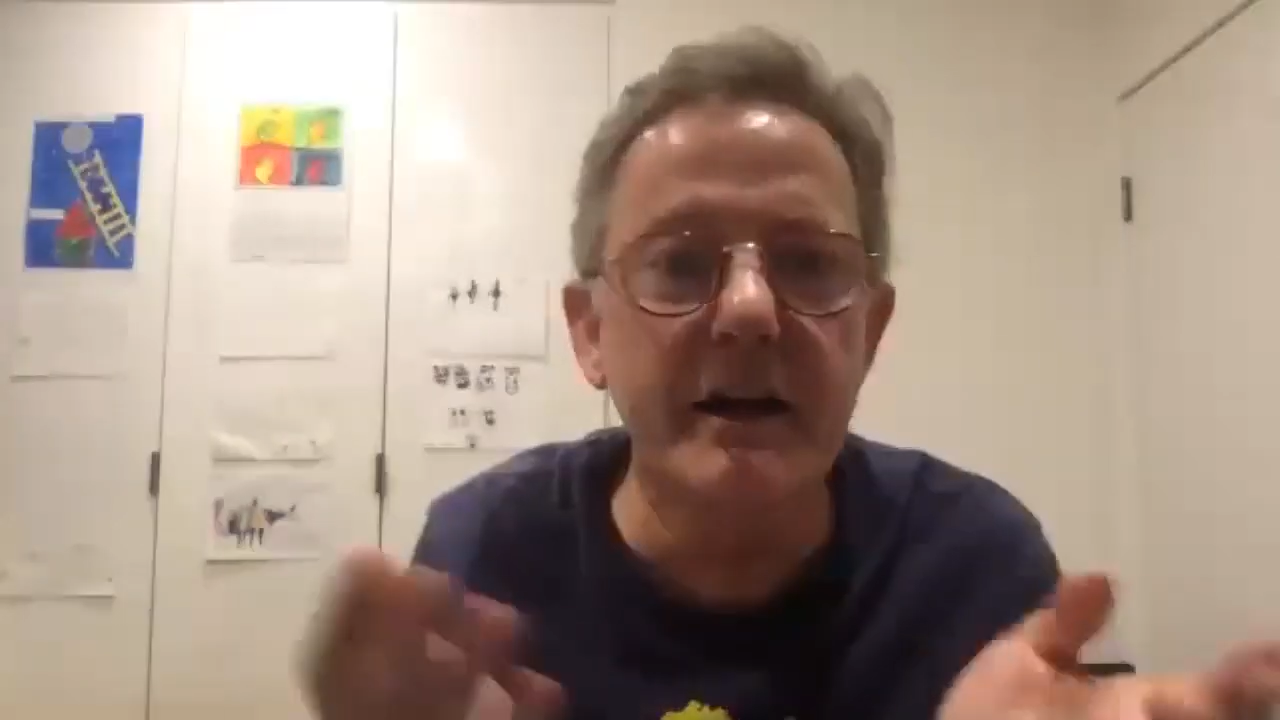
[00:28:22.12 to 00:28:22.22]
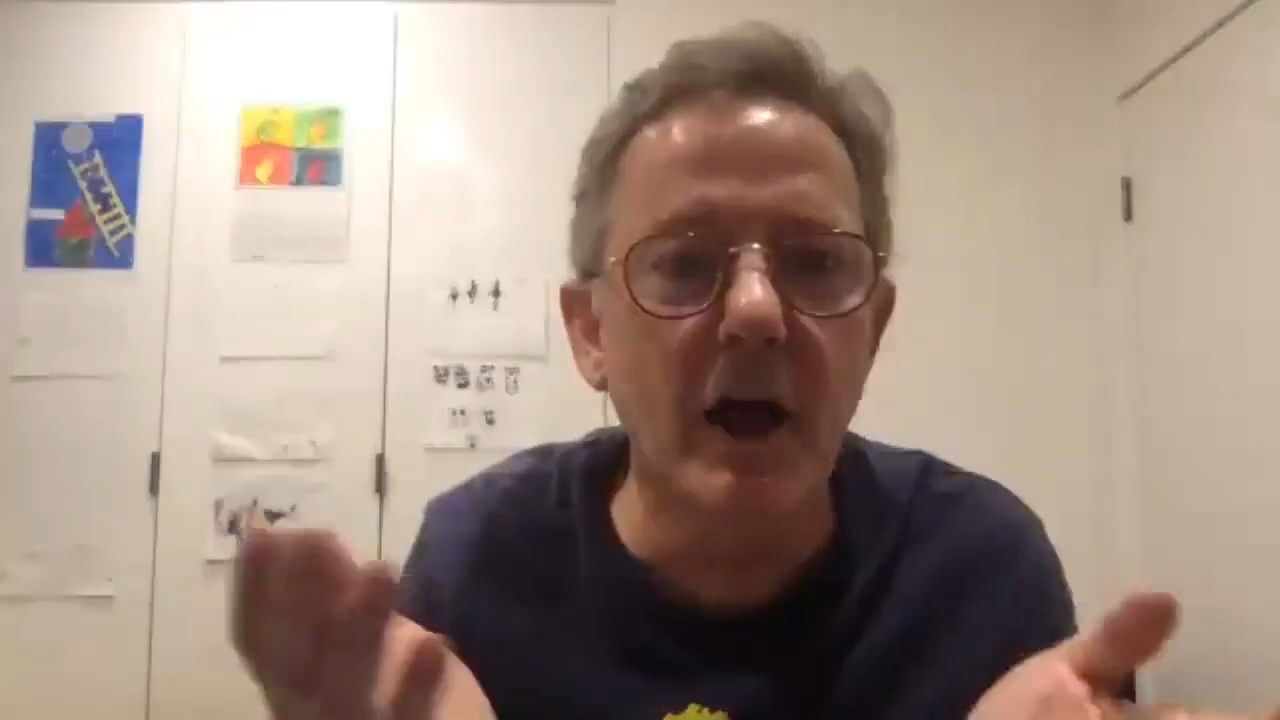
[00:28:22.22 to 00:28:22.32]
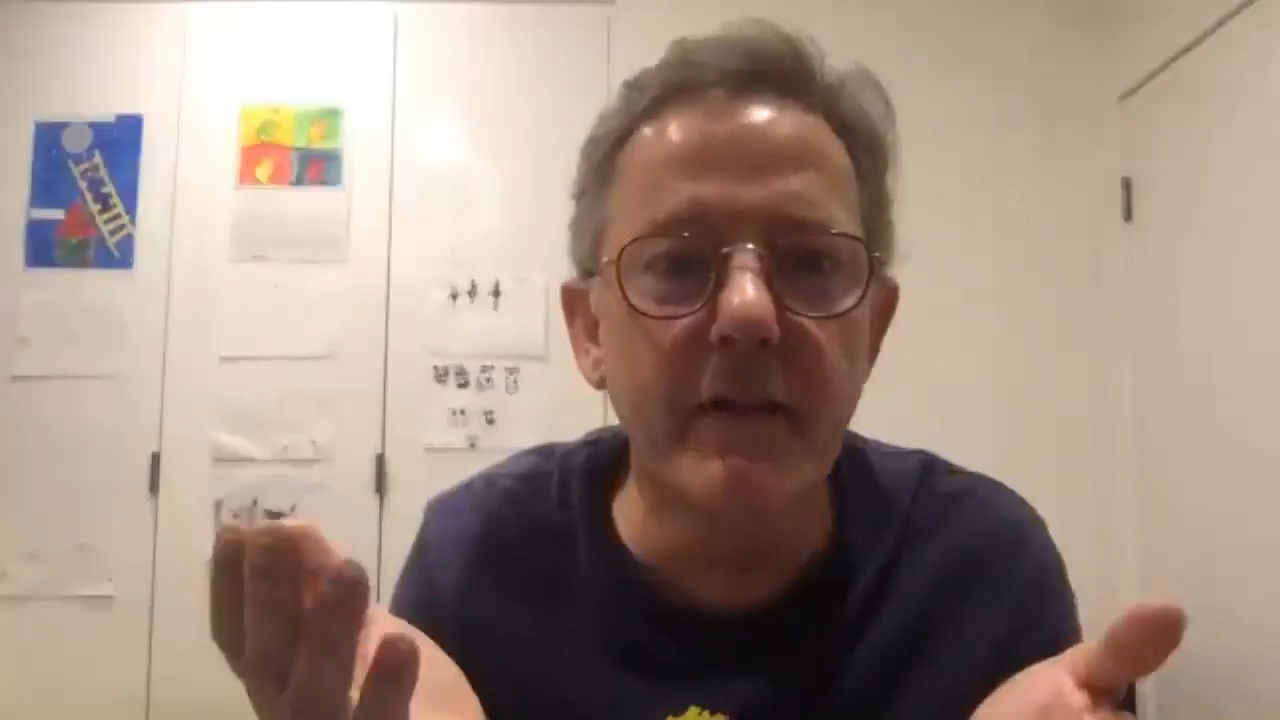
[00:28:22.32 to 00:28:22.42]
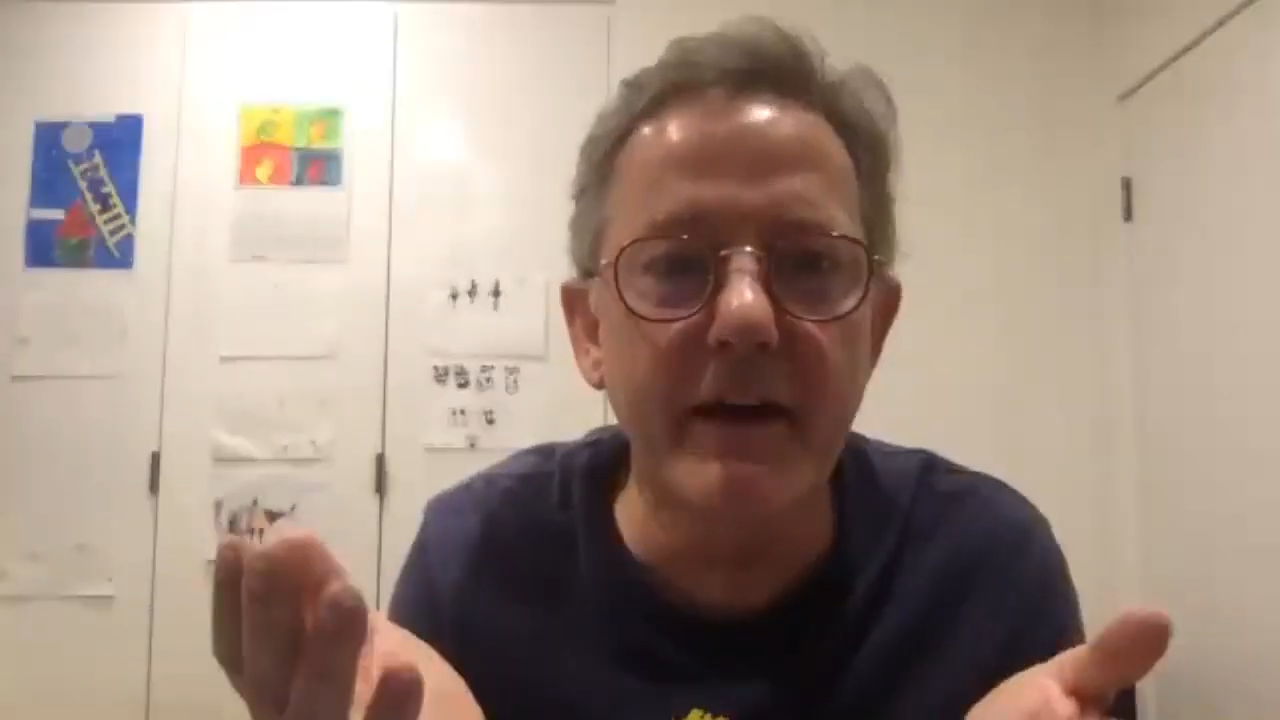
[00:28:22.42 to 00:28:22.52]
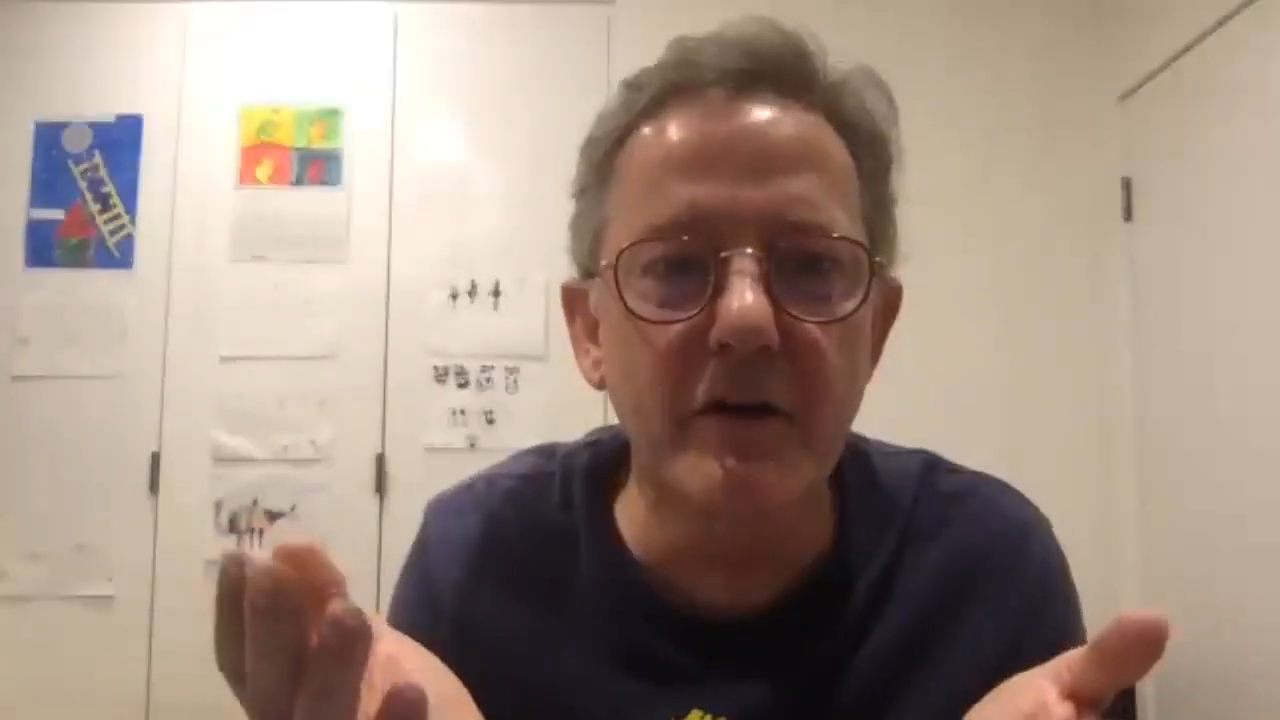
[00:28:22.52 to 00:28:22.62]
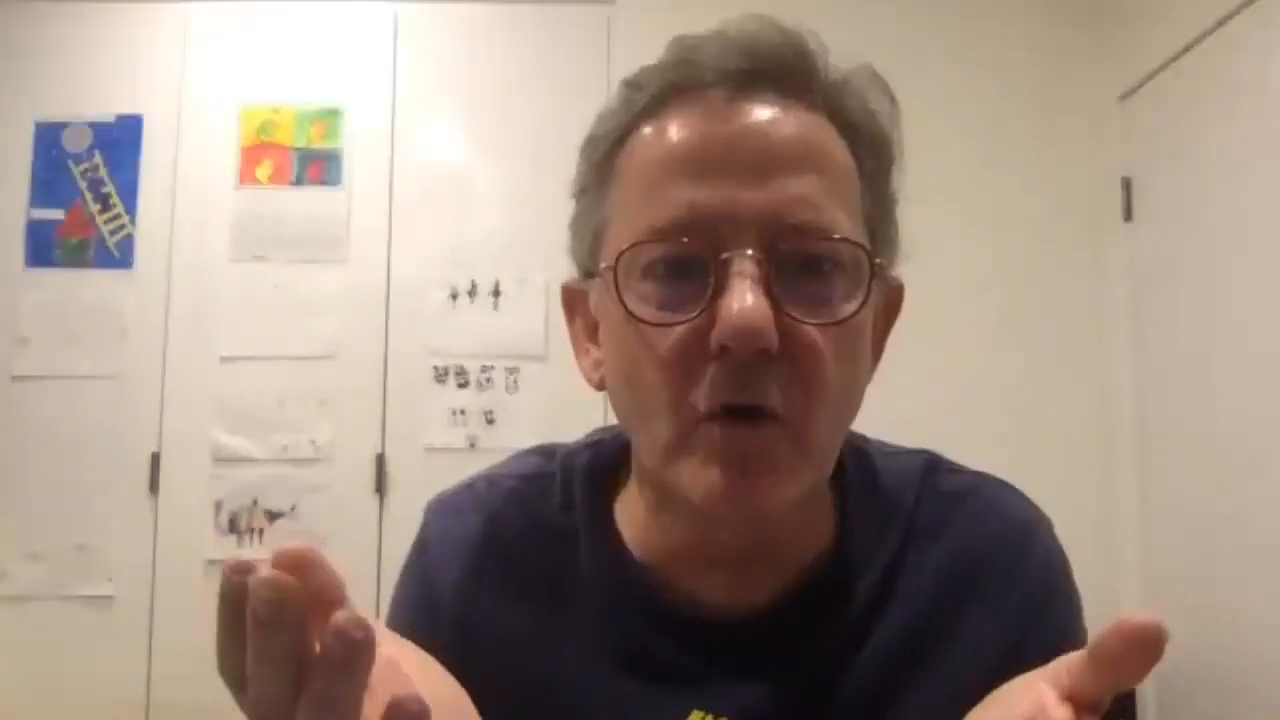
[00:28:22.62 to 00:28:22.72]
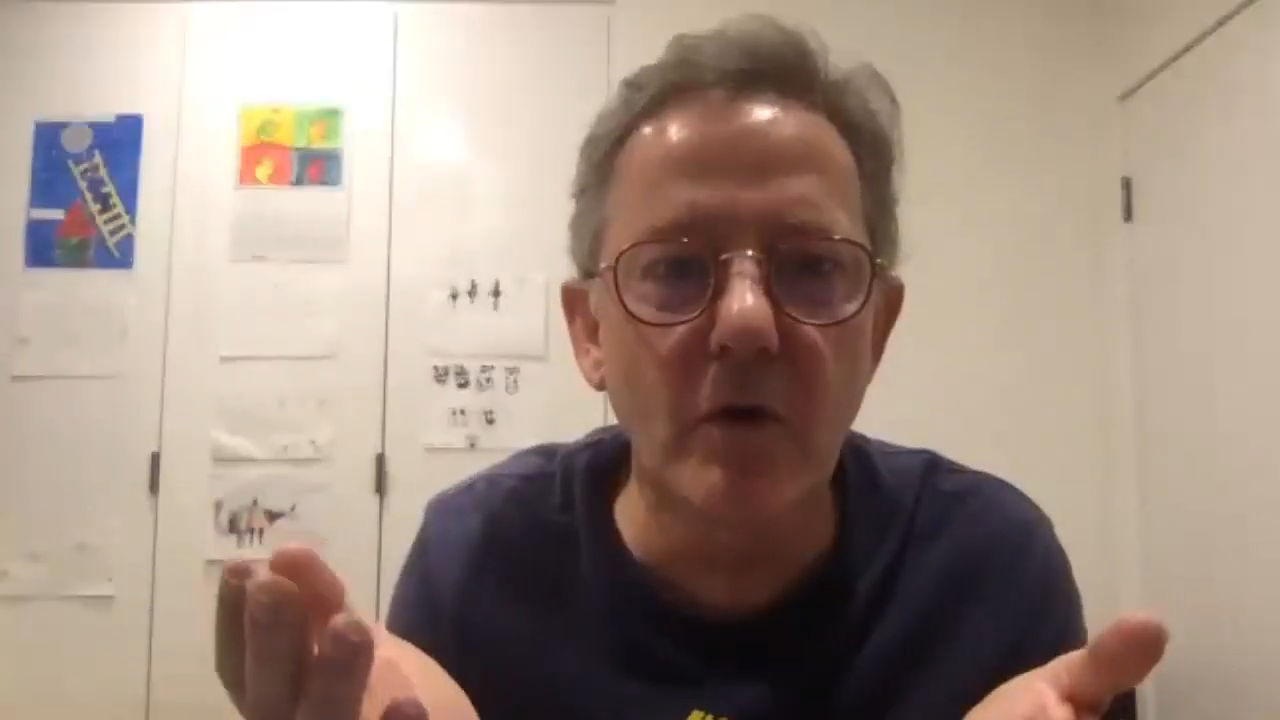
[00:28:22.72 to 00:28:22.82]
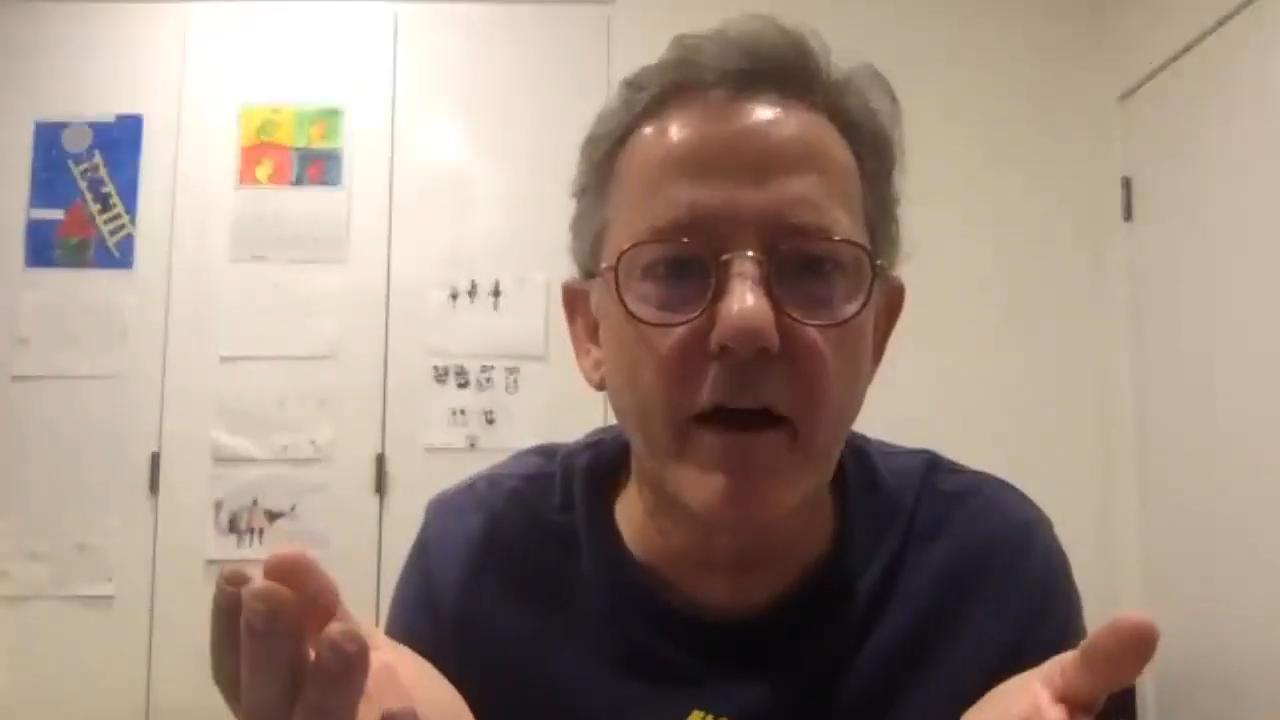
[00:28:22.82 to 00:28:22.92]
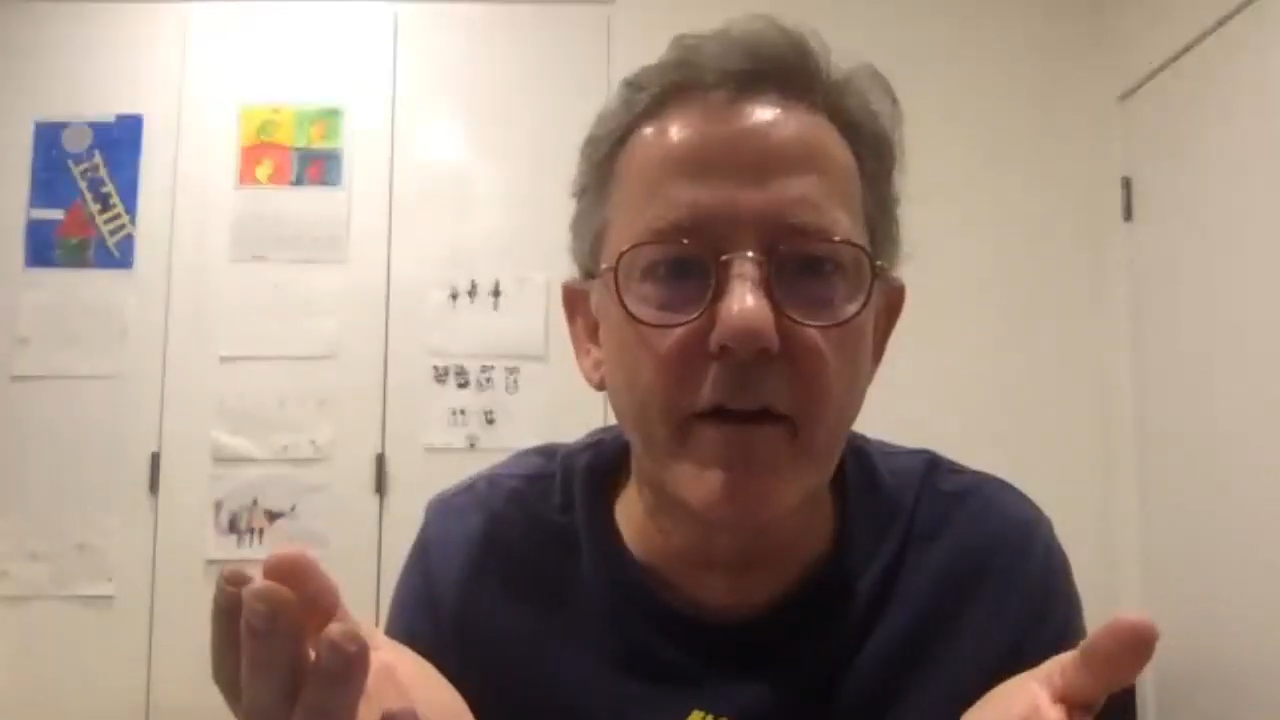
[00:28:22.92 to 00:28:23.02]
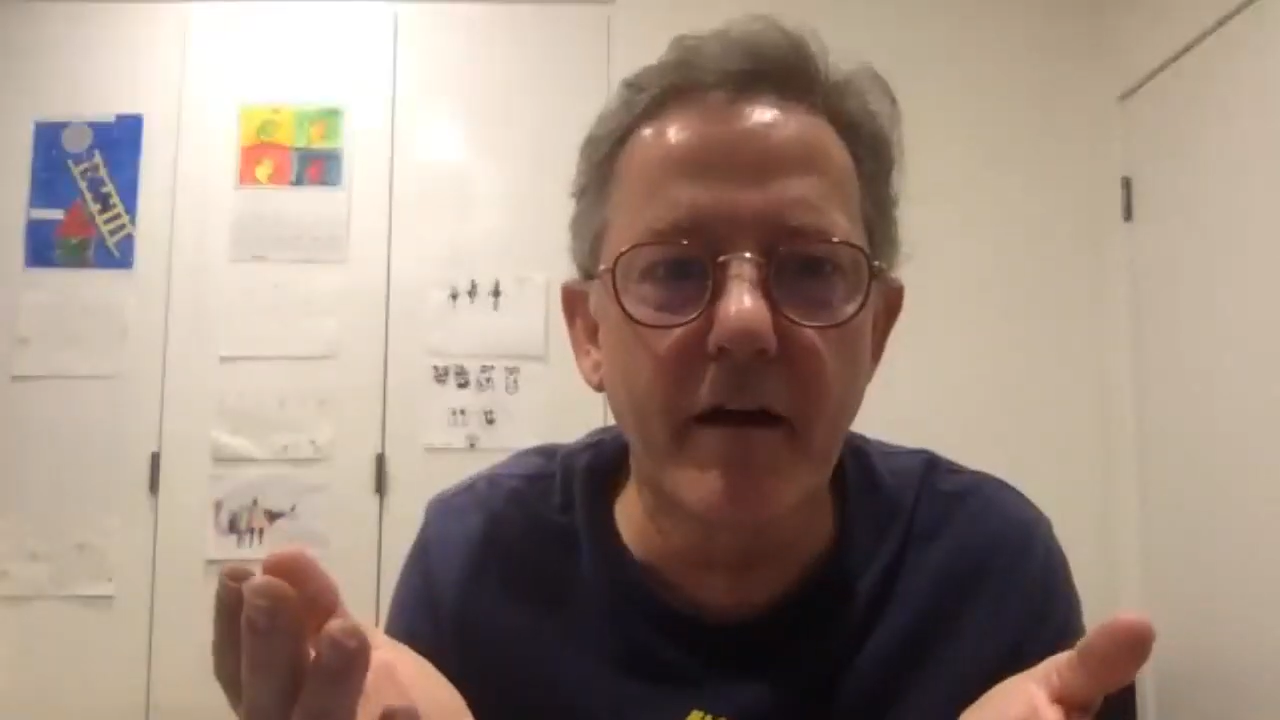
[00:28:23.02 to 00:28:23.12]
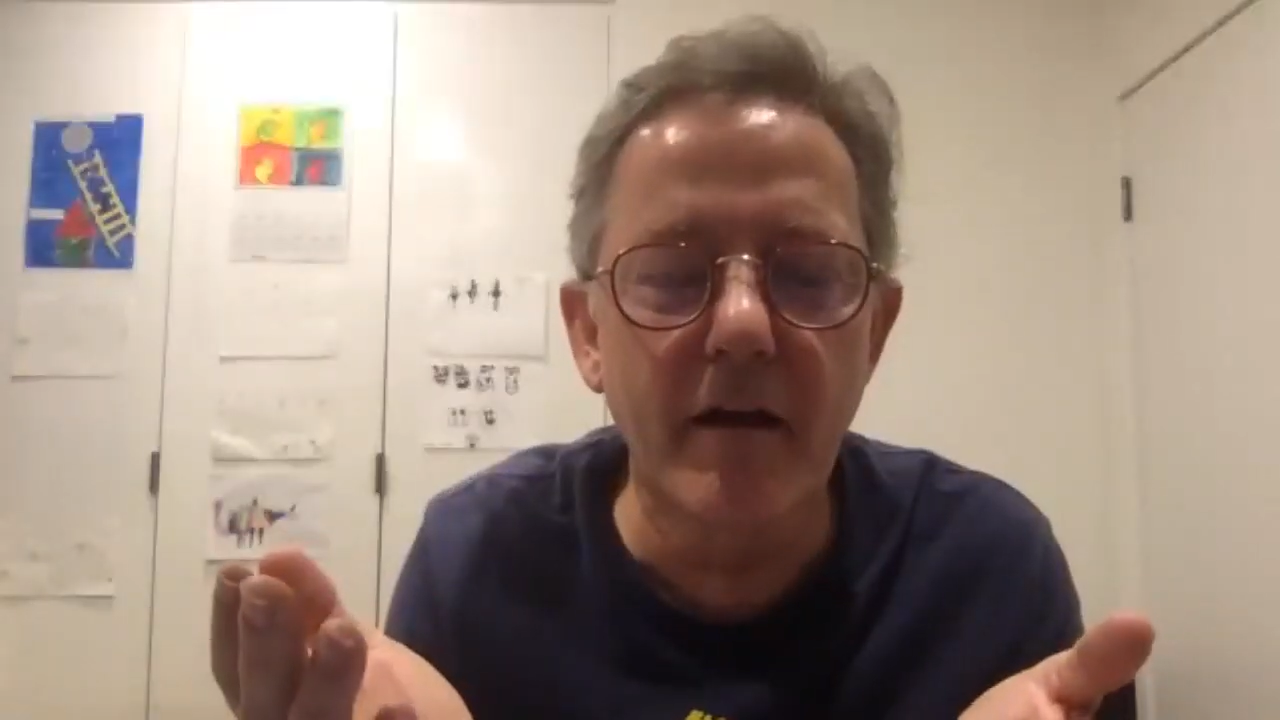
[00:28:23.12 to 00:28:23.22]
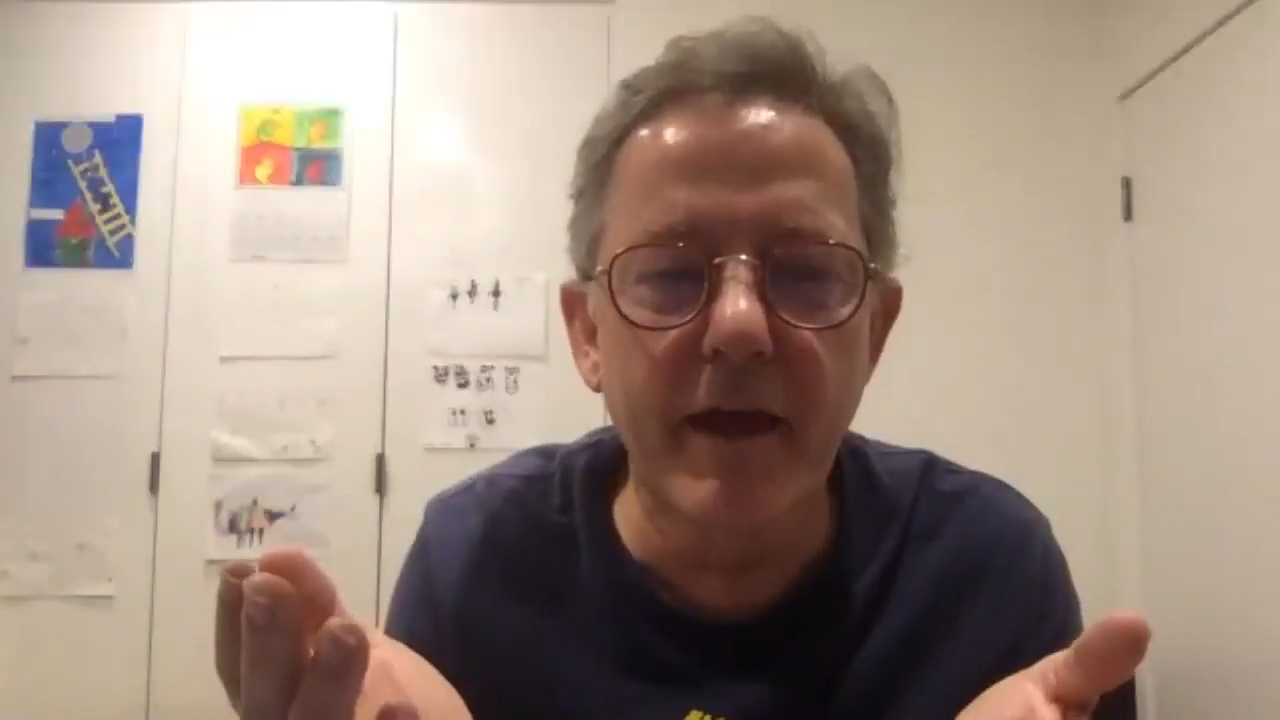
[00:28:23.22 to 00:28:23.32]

know that at all either.